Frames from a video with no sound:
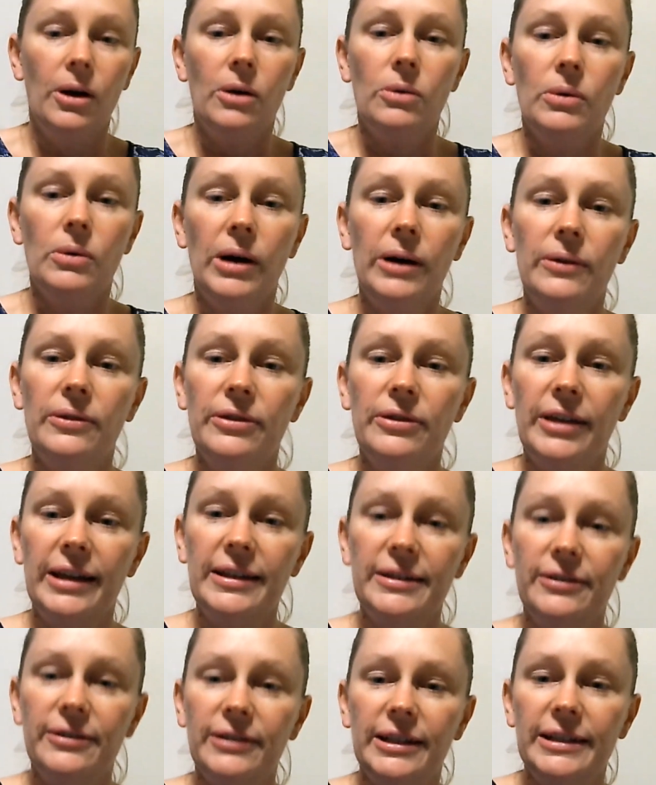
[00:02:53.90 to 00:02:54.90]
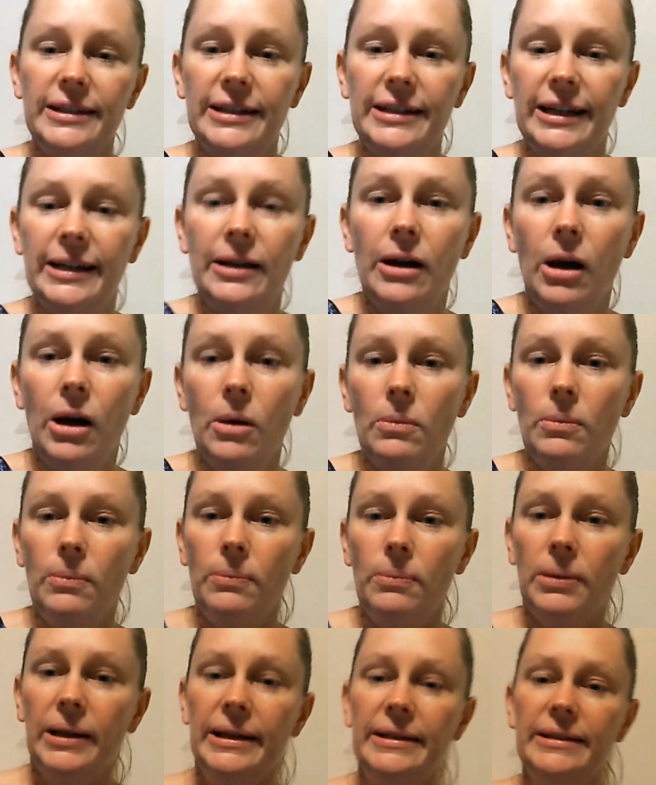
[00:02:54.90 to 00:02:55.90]
Well, thanks for listening.
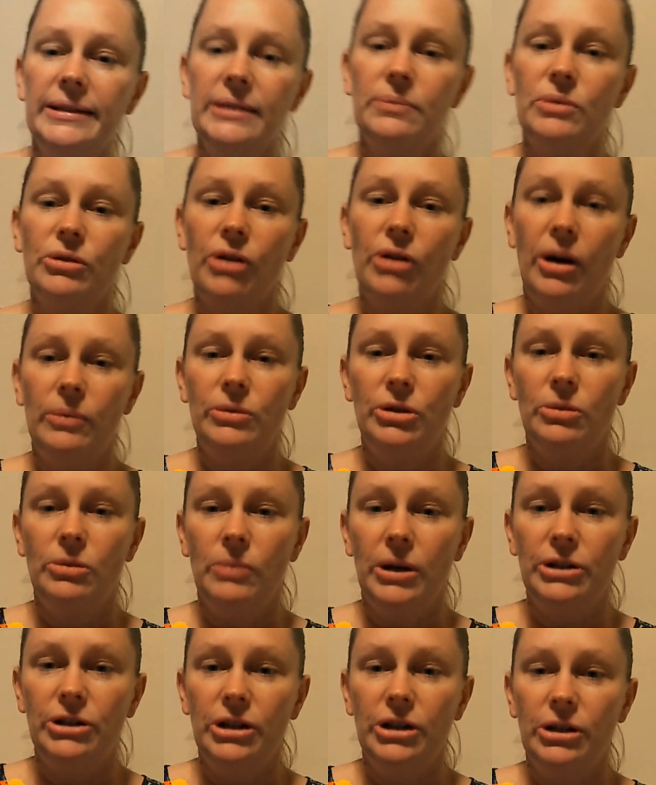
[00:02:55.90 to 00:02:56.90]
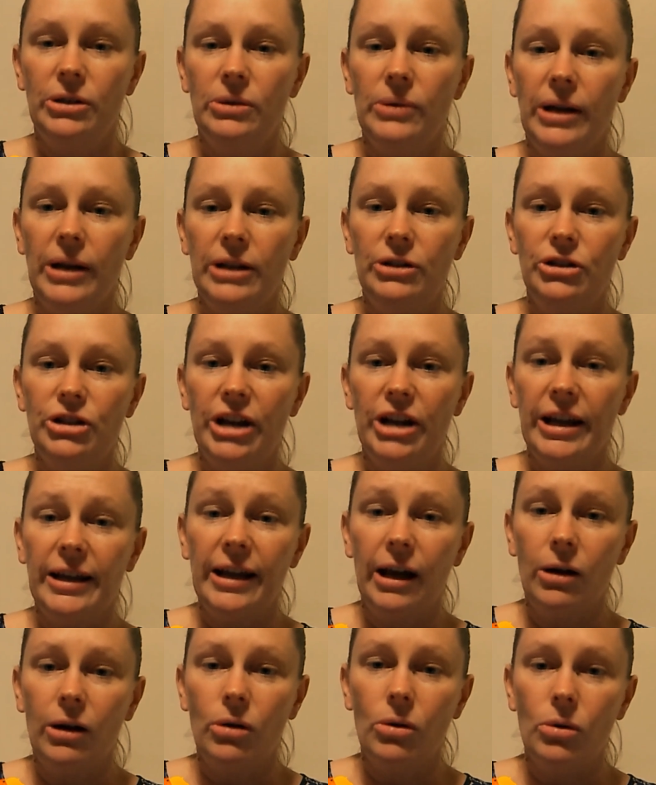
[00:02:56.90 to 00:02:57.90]
Please subscribe to my channel and check
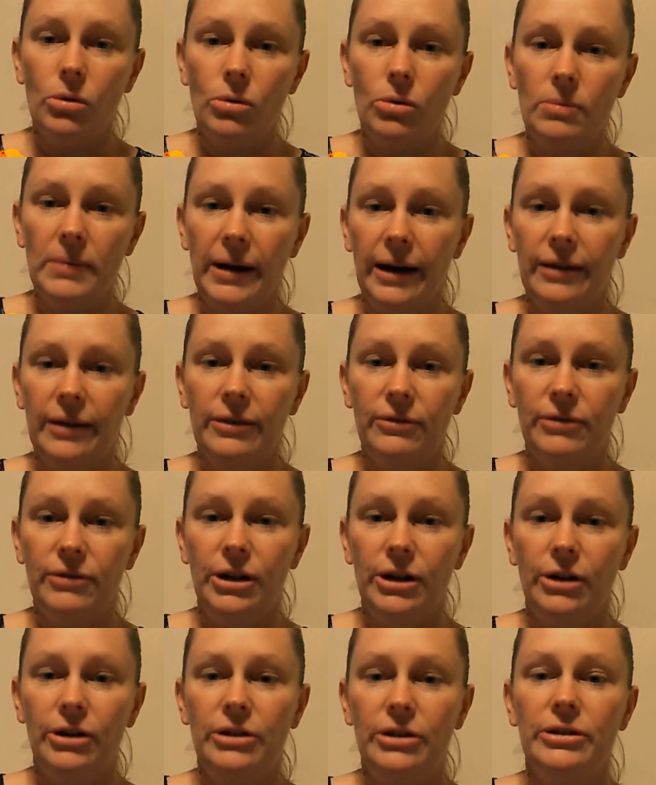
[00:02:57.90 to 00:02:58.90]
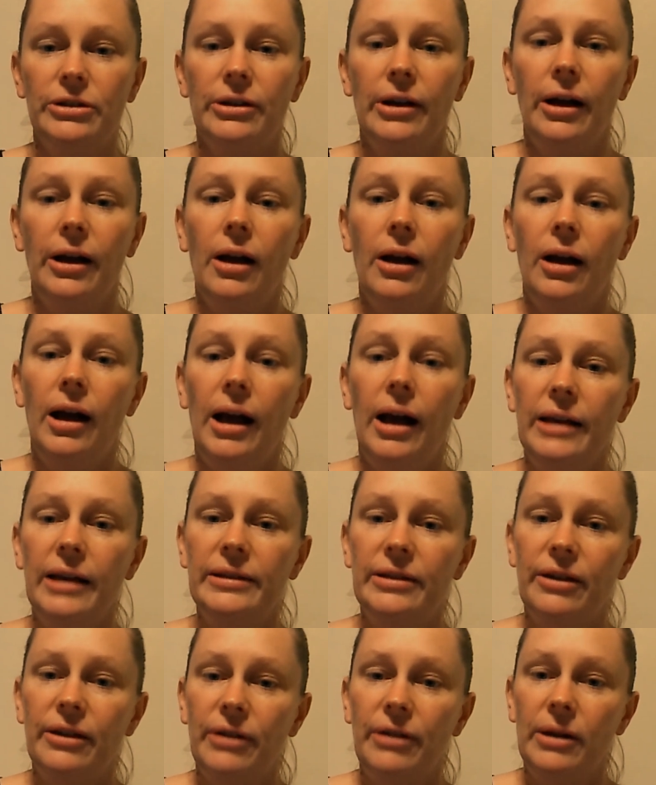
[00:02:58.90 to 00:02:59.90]
out all my other videos
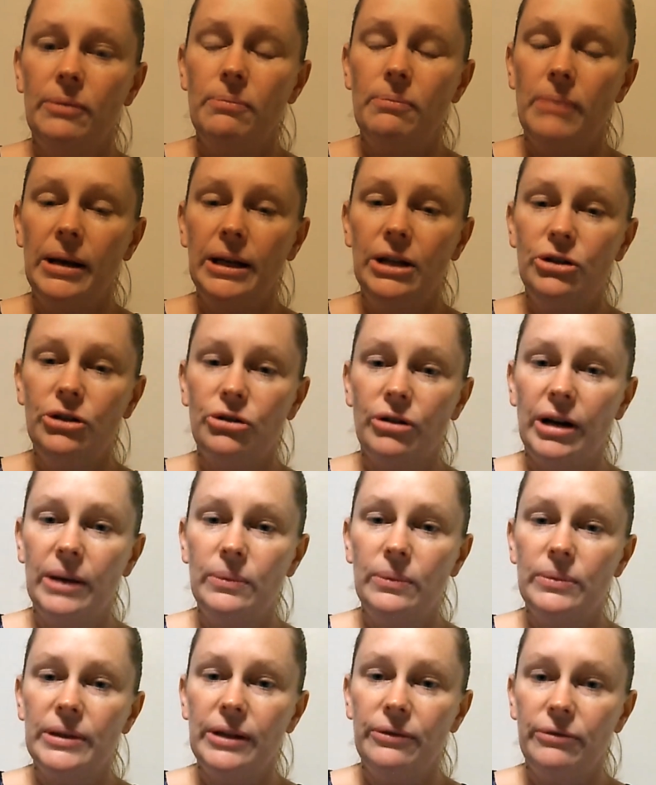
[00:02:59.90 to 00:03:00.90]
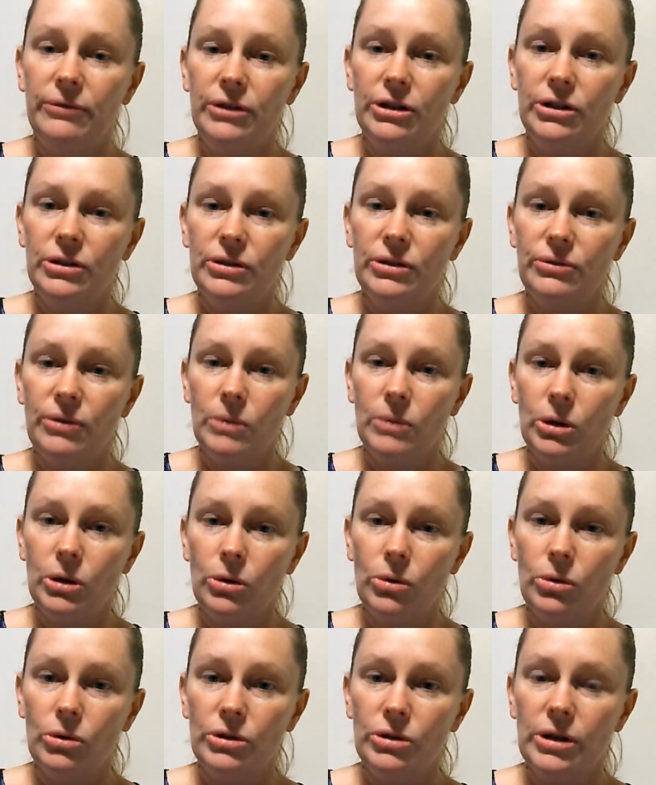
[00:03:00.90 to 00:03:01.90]
as I've had many dreams and visions the
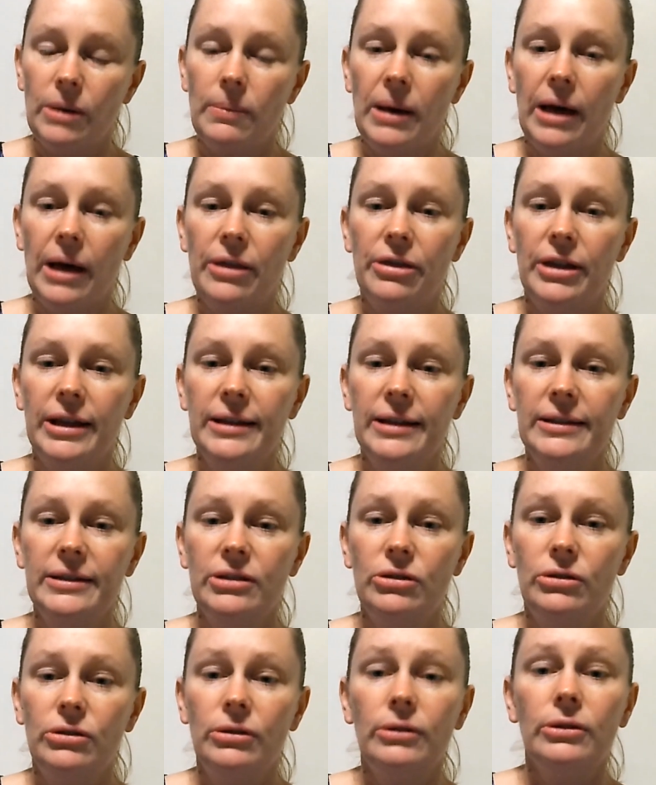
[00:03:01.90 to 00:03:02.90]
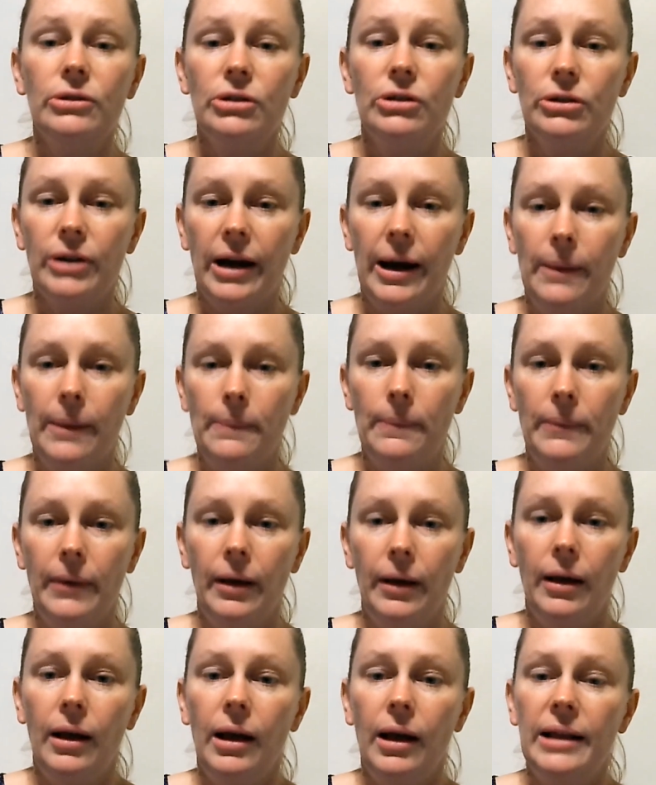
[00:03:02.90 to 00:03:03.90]
Lord about things to come
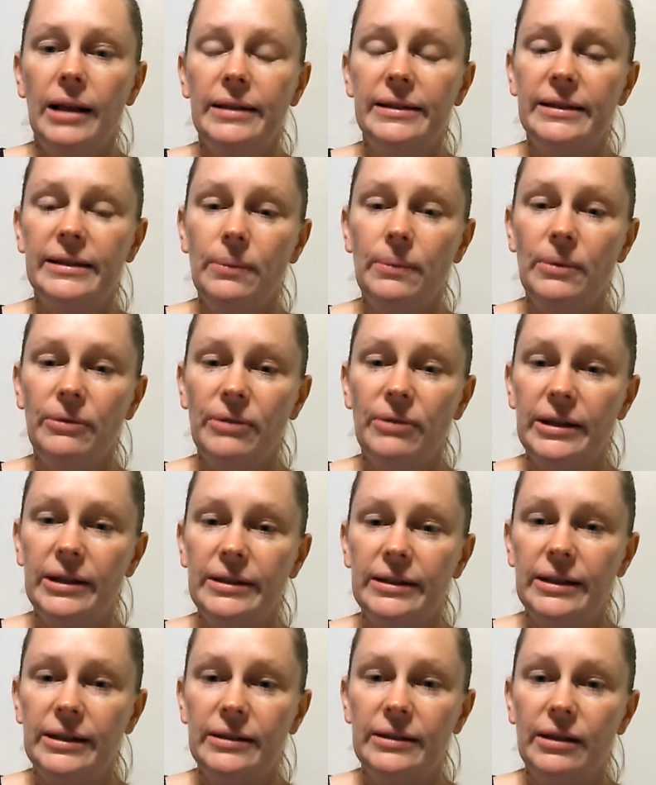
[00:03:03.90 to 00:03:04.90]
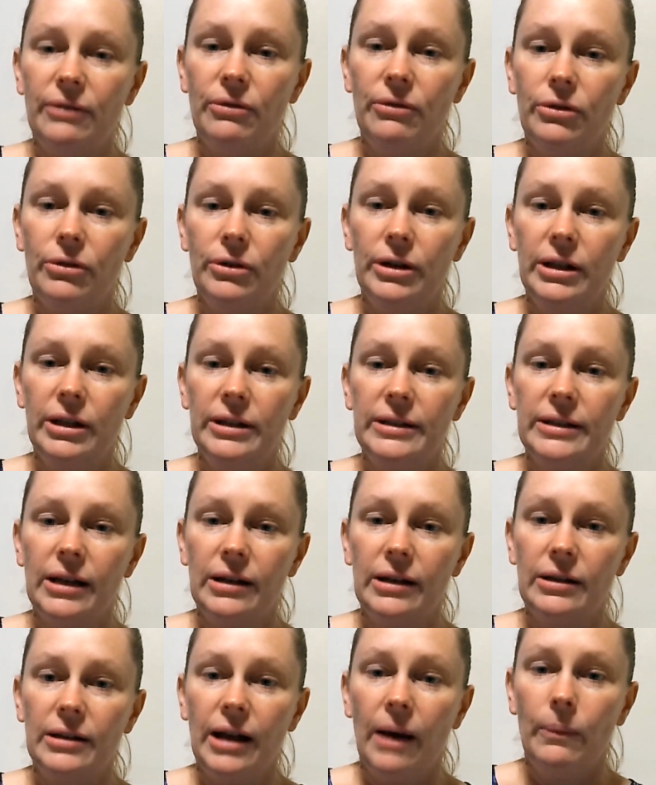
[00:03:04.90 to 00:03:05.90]
and some of these things have already
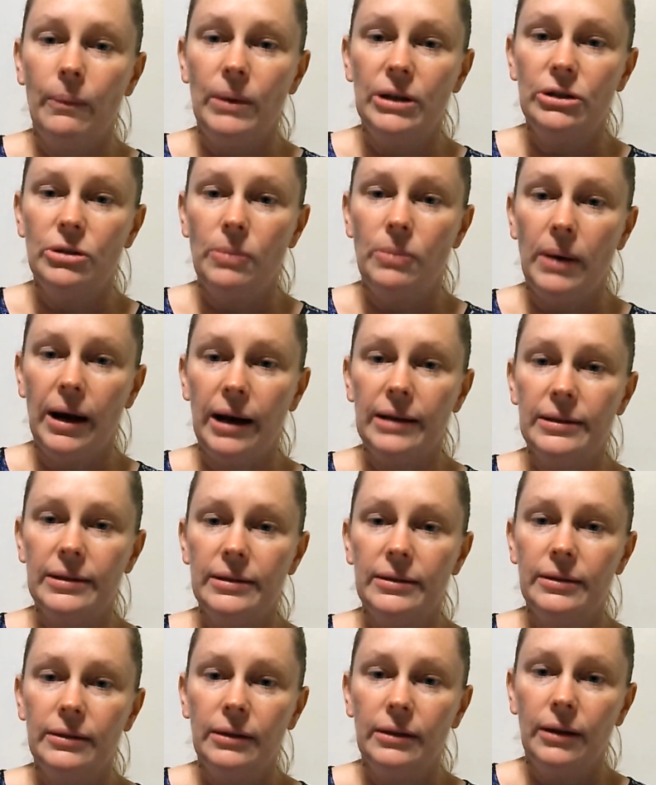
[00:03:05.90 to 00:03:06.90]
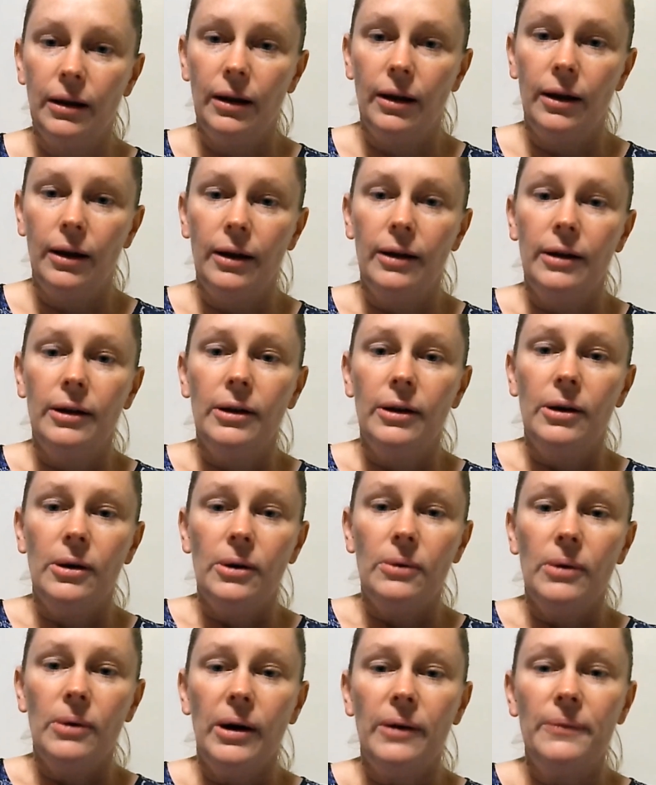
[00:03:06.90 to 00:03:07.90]
started coming to pass.
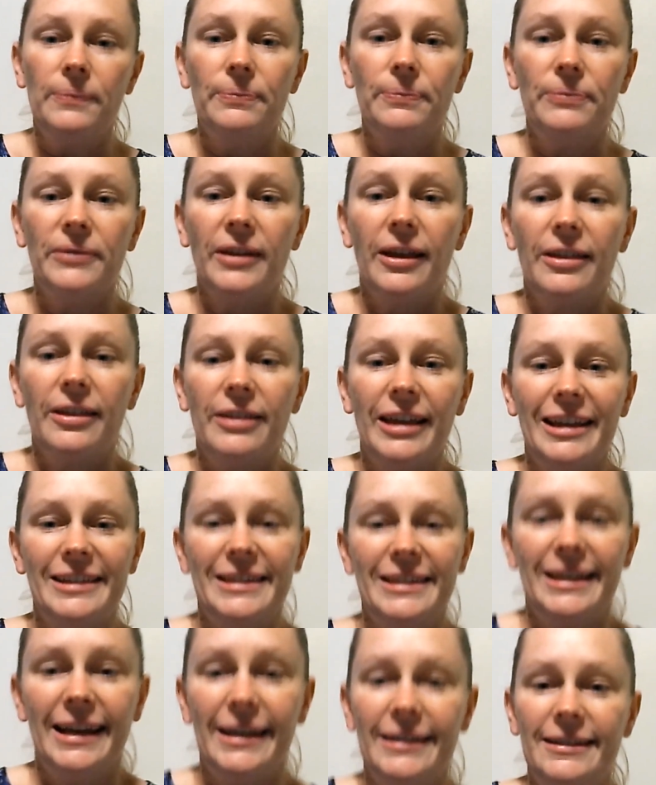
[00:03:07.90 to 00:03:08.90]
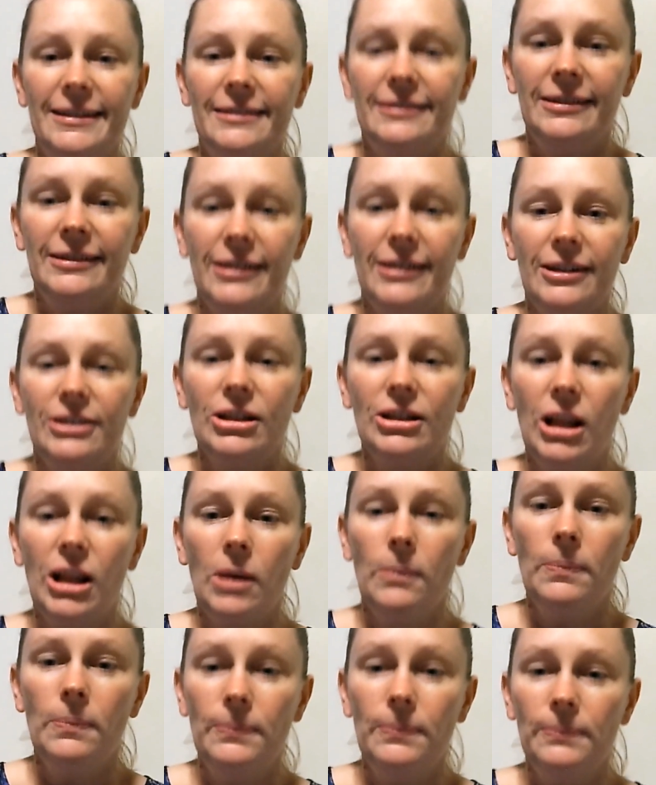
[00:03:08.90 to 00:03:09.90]
Well, thanks again.
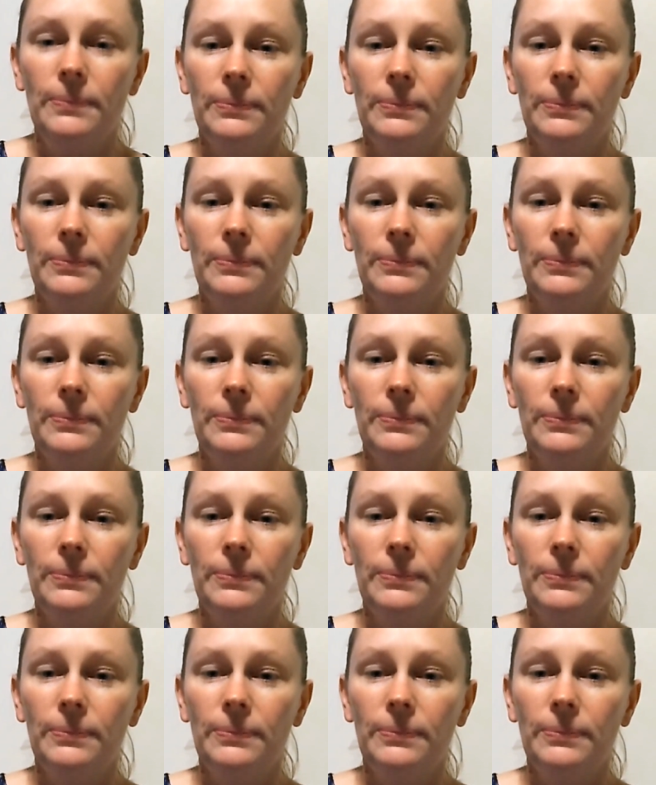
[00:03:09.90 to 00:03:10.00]
Shalom.